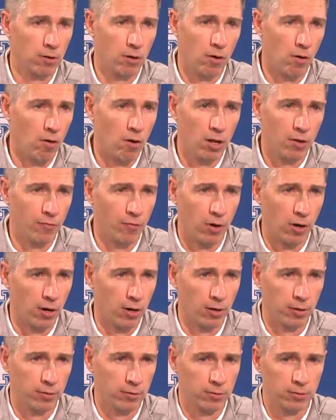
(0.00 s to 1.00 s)
all of
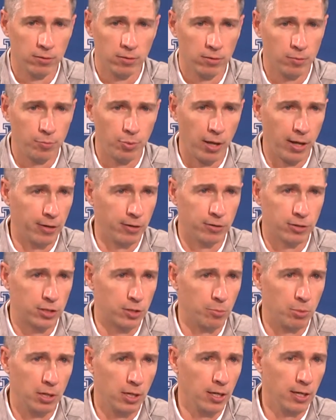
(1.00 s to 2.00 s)
our players
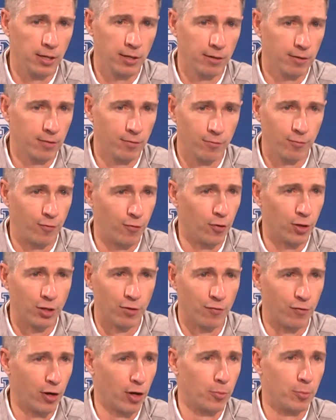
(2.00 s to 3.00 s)
to be fully
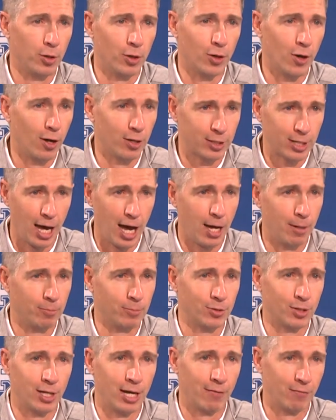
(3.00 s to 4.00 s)
available at all
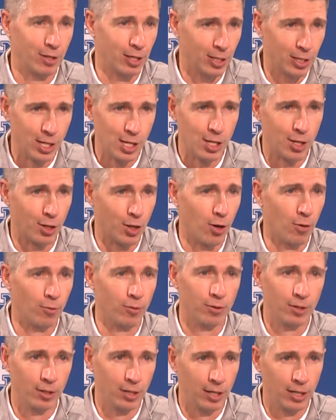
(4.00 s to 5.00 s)
times, and everything needed to go
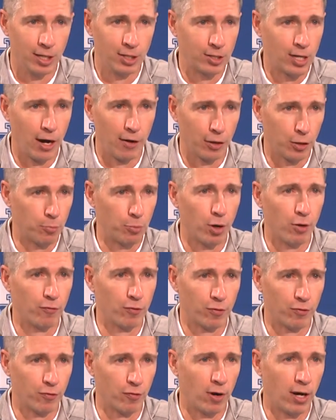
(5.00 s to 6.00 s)
entirely
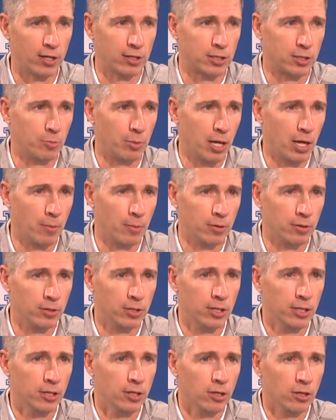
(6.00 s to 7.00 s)
perfect for us to be able
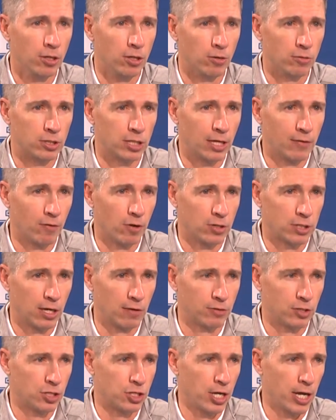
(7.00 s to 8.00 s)
to give
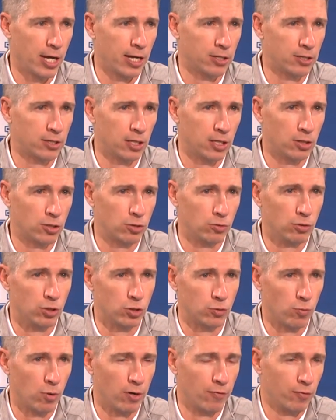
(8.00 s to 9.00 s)
ourselves a chance. And as soon
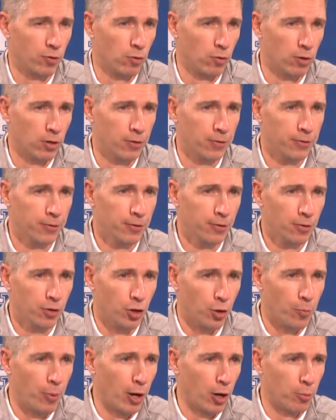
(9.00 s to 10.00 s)
as one of your
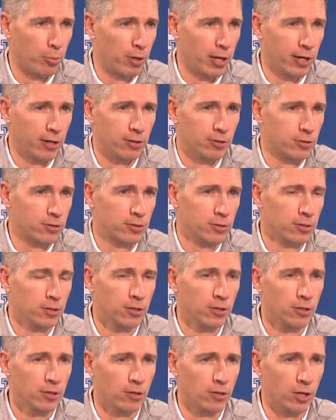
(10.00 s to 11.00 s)
better players
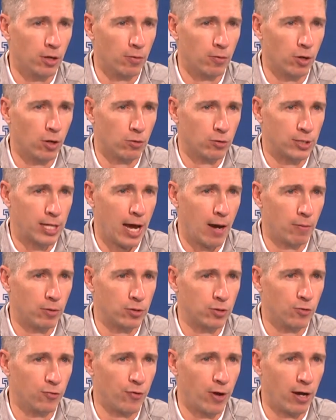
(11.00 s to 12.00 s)
you know, goes down with
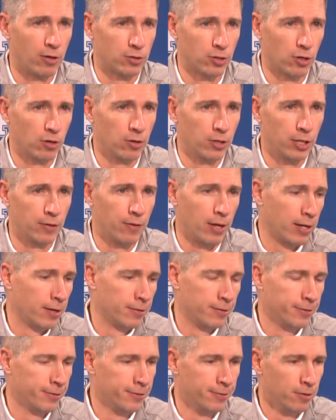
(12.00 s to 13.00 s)
two fouls early,
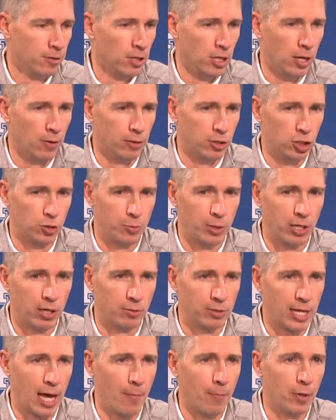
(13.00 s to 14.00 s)
then, you know, it just
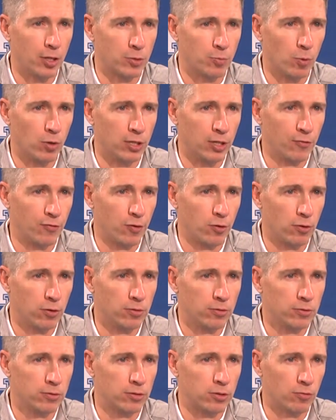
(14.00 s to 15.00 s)
becomes that much more
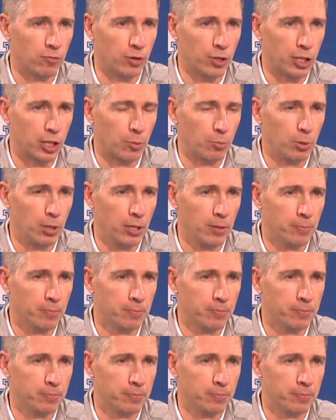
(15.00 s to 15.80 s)
difficult to really compete.